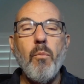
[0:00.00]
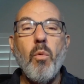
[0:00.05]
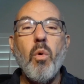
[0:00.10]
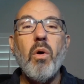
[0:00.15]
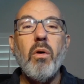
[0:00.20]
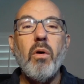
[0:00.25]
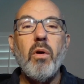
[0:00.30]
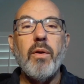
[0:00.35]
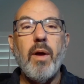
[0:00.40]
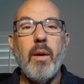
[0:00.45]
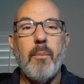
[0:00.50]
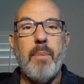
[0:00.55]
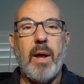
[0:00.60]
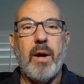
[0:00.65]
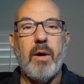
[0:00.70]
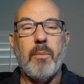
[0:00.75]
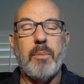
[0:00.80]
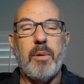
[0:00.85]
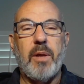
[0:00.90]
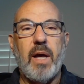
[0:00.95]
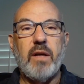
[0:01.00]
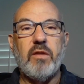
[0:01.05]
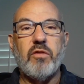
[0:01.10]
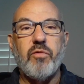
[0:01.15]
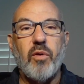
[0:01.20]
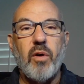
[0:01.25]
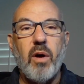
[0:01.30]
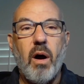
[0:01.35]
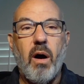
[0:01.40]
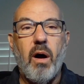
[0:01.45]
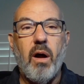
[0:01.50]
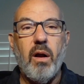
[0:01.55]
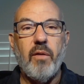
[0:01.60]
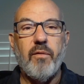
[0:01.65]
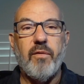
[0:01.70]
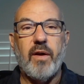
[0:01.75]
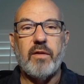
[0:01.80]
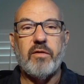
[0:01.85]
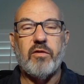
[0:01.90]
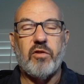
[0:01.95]
world a better place for all
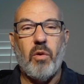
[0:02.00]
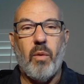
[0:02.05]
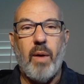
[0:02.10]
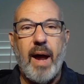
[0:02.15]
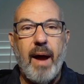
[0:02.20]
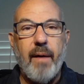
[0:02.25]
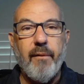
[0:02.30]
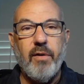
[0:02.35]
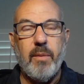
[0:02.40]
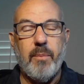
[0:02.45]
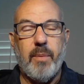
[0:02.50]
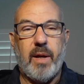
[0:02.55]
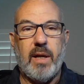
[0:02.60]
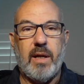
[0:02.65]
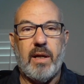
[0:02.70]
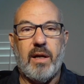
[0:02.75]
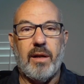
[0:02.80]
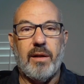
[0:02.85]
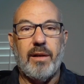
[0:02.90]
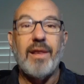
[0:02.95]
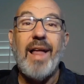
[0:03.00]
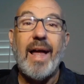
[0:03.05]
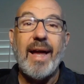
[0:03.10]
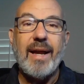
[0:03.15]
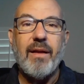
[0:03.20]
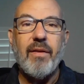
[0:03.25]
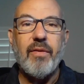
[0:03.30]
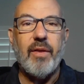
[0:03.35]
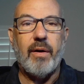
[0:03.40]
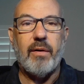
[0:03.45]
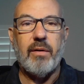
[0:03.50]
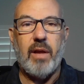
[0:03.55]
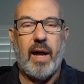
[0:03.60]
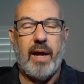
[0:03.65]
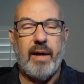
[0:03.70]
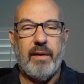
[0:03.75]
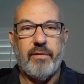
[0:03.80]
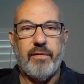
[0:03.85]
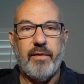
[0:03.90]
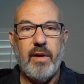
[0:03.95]
of us, so everybody can like their
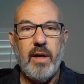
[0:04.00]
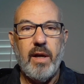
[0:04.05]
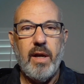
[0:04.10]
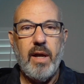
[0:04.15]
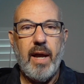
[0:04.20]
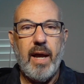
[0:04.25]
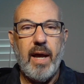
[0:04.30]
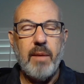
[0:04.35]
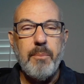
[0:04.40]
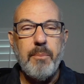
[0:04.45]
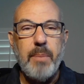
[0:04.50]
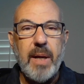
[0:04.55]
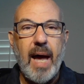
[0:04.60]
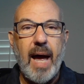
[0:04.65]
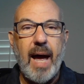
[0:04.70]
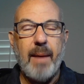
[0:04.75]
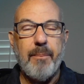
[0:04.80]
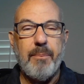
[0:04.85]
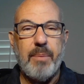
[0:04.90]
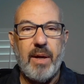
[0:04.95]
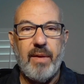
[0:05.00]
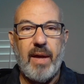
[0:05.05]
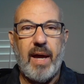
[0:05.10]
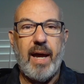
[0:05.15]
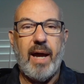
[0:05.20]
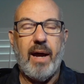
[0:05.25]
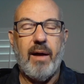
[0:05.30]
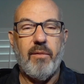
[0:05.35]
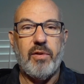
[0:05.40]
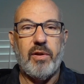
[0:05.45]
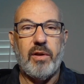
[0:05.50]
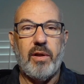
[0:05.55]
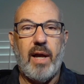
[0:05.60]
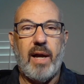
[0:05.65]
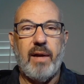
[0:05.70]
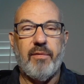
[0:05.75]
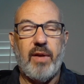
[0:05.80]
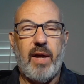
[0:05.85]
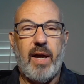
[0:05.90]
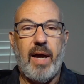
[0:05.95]
life and be happy they have the
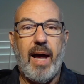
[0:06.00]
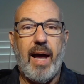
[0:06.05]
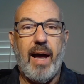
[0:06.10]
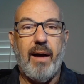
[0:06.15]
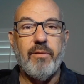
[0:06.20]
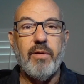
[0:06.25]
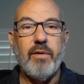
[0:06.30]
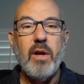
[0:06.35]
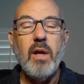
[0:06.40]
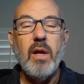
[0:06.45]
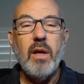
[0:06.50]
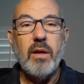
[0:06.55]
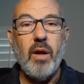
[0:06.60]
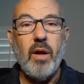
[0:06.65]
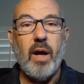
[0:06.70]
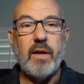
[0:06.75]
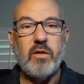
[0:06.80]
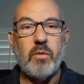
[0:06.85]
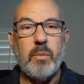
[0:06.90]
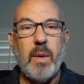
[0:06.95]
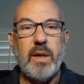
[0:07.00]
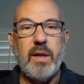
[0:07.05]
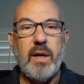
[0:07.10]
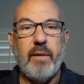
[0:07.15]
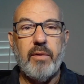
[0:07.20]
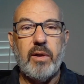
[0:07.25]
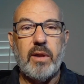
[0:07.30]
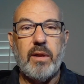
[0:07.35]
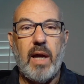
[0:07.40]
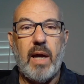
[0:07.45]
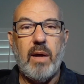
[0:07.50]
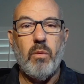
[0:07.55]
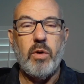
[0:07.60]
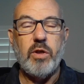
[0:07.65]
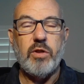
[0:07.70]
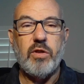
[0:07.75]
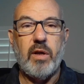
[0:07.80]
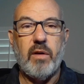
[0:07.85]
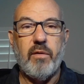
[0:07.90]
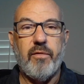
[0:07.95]
life they have, not spend every day
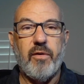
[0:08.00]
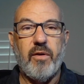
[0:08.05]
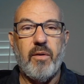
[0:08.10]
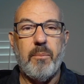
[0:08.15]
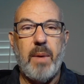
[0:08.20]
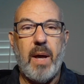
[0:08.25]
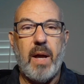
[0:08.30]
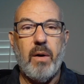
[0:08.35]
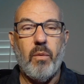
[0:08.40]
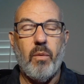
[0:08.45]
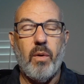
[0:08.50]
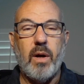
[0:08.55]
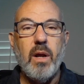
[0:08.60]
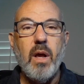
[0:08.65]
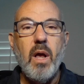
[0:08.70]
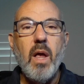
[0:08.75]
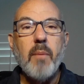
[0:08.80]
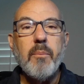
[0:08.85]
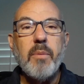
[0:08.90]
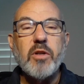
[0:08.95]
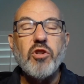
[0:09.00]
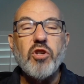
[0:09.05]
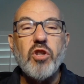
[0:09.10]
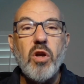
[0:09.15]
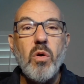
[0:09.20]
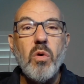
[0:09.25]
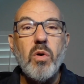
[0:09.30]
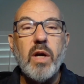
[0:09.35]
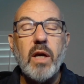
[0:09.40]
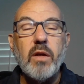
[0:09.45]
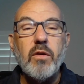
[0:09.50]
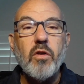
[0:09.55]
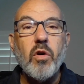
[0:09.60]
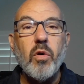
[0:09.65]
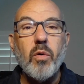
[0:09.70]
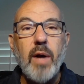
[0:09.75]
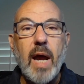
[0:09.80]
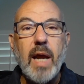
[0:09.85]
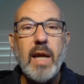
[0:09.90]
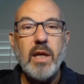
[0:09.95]
wishing for a better one. But you can
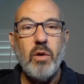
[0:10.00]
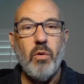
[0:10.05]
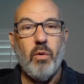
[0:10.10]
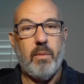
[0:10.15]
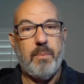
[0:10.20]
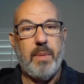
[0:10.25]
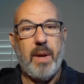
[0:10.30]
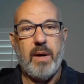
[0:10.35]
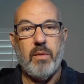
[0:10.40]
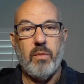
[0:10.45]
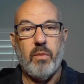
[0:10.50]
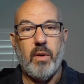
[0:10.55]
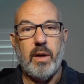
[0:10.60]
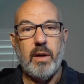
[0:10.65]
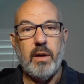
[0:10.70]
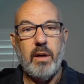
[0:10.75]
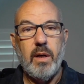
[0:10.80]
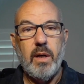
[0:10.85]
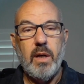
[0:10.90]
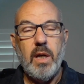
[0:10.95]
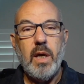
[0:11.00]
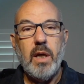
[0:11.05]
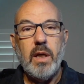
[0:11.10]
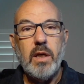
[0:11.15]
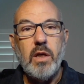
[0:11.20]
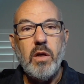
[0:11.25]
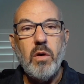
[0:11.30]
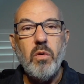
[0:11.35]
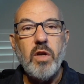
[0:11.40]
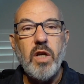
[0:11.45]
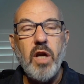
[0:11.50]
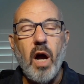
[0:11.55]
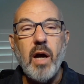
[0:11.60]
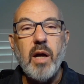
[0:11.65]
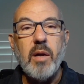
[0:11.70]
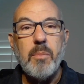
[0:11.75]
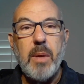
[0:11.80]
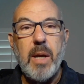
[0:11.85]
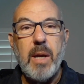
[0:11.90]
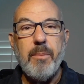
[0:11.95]
create your better one. You
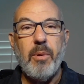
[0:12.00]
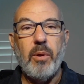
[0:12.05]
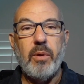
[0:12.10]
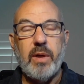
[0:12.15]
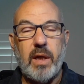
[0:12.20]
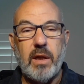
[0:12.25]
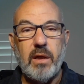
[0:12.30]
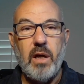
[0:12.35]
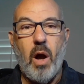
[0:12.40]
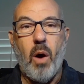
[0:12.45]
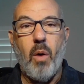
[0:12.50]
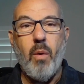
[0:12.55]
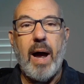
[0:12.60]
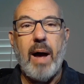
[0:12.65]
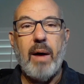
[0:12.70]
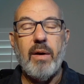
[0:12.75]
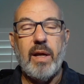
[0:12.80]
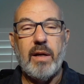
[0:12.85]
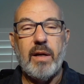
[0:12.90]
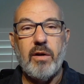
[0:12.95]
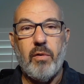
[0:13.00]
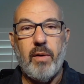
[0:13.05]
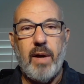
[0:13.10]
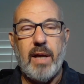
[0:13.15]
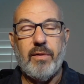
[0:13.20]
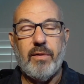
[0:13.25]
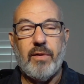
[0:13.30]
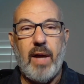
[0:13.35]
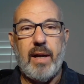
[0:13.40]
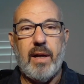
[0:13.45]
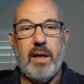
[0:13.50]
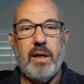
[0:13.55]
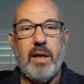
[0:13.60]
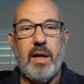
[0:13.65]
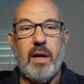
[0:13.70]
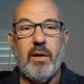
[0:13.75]
young people can go out and create that, and